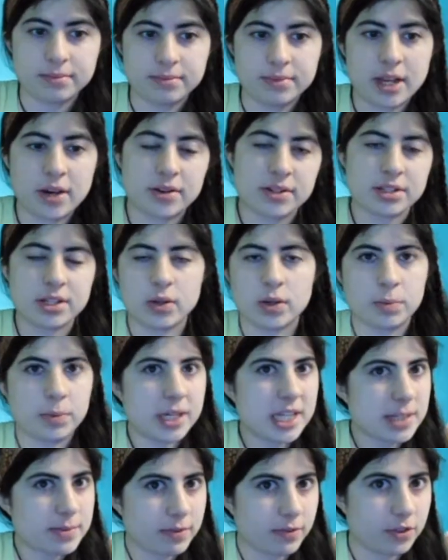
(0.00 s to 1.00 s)
Now, it is not a
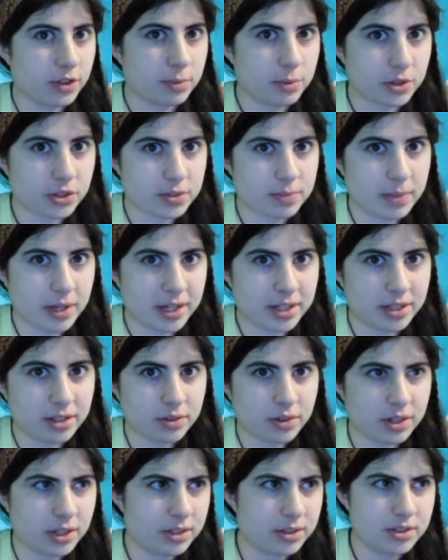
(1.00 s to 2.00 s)
replacement for the books, mind you,
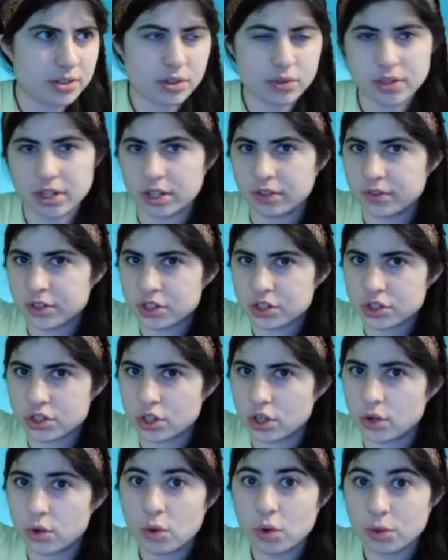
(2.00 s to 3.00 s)
because no television
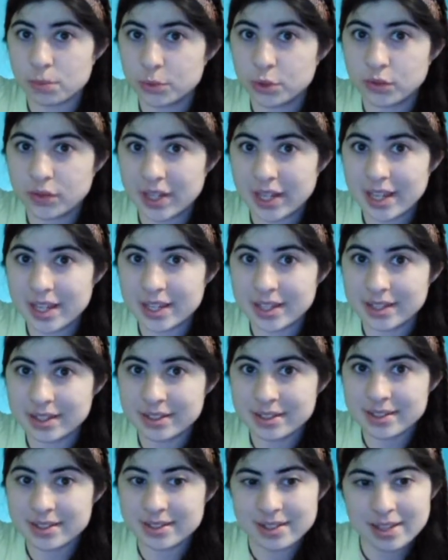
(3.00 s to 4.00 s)
show or movie is,